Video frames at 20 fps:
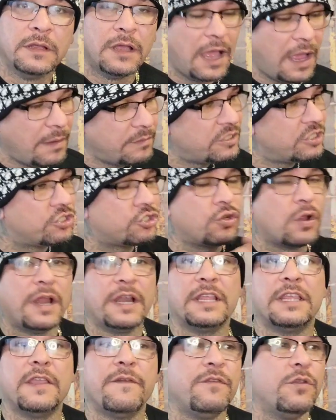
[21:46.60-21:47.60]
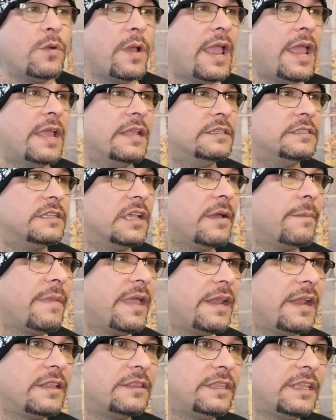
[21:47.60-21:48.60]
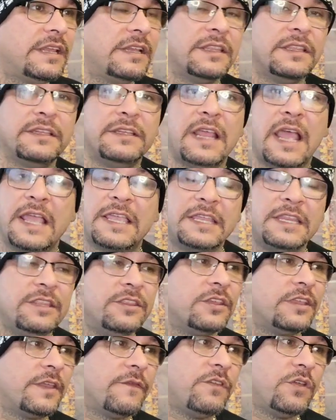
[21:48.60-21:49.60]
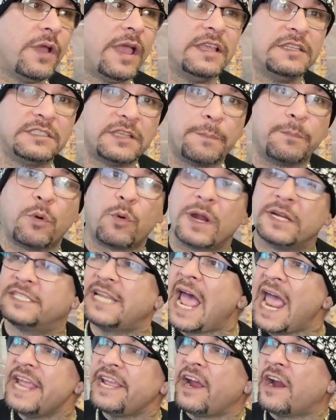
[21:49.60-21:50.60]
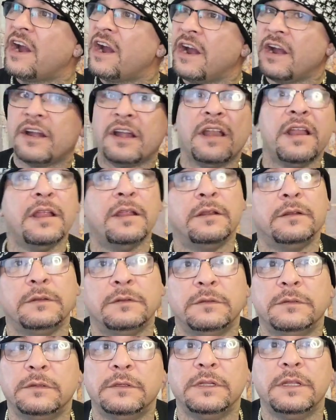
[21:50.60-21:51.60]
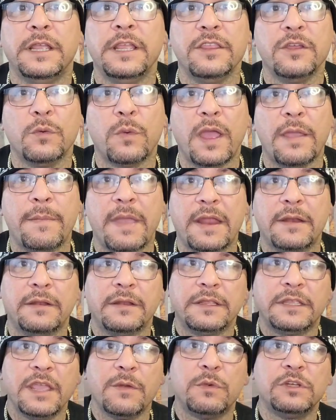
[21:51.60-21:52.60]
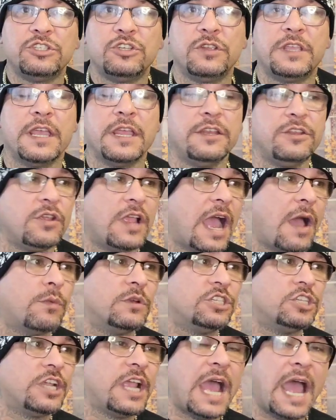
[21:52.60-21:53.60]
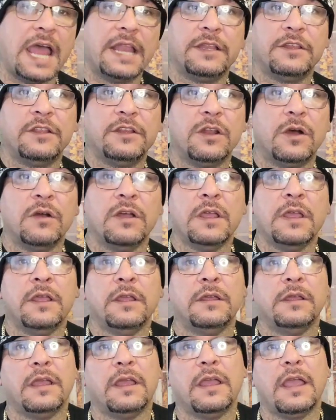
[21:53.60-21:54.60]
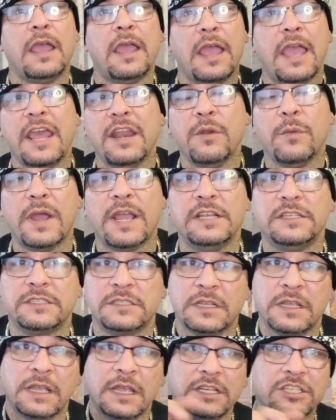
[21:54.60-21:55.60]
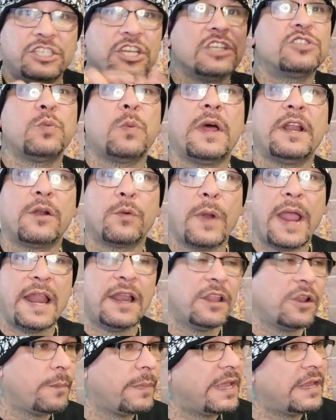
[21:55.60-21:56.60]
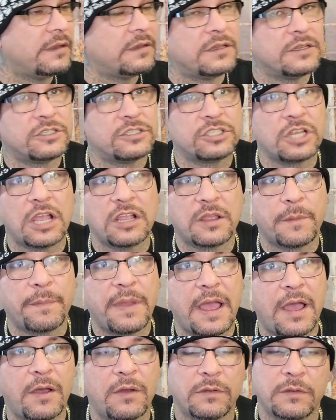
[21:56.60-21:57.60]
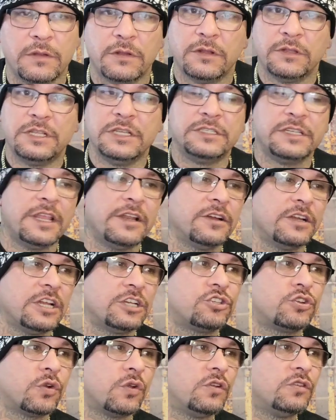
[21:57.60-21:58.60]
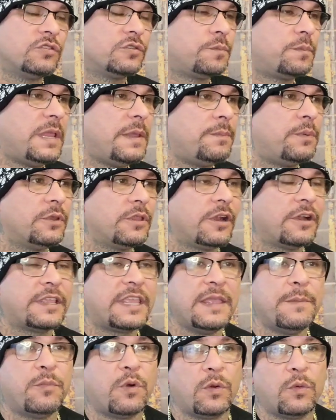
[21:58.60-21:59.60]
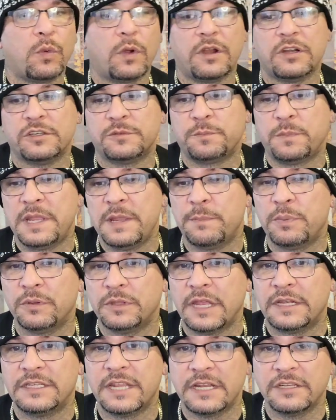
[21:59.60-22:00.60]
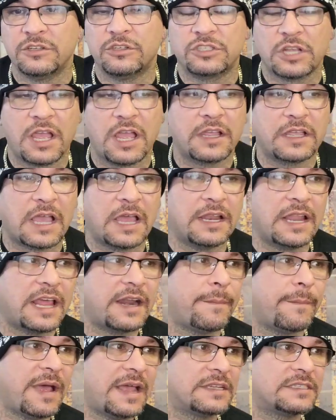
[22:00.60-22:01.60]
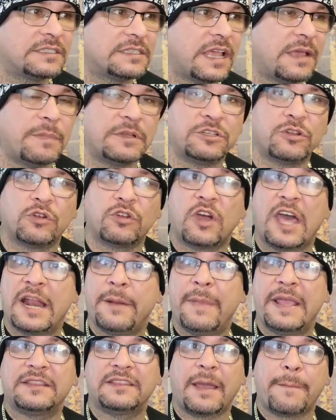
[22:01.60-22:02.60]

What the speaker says: I'm just trying to give you a heads up, man. At the end of the day, I can either give you a heads up or a tiger. Either way, man, get what you get and you got what you got, you know? Anyways, just want to rant a little bit, talk about these internet trolls, people that are keyboard warriors, people that tend to talk a lot of masa but don't know how to make